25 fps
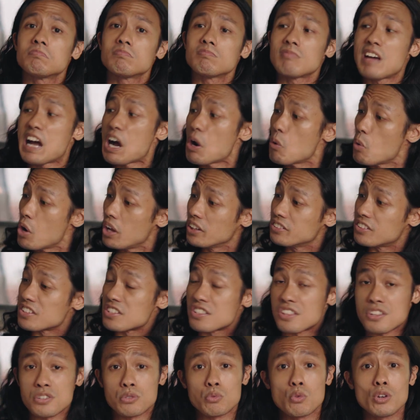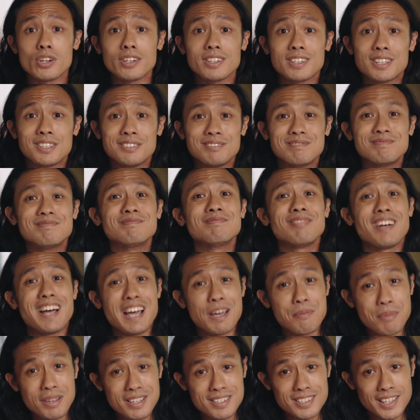how well does this work?
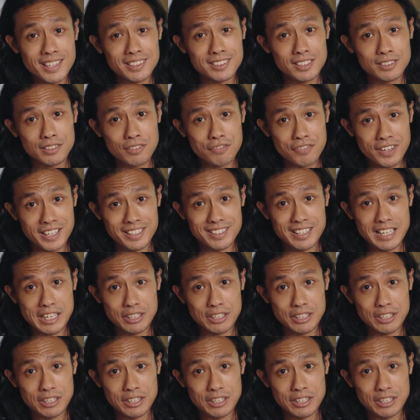I'm excited to find